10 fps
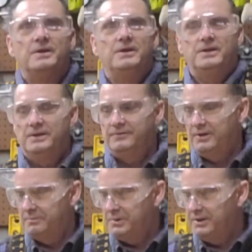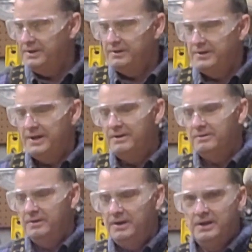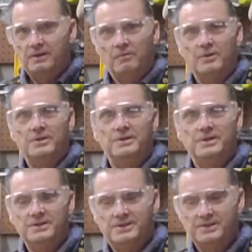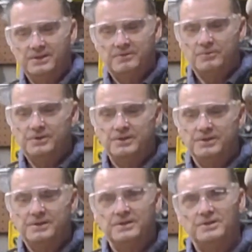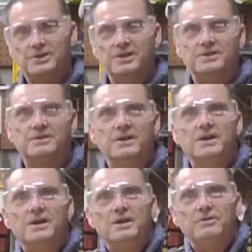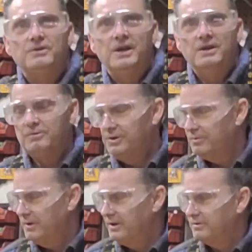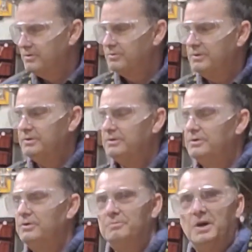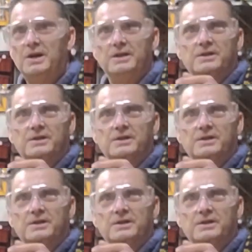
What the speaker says: and I've got a bit in there now. And one of the nice things with this is, yes, you can, with your regular drill, you can buy an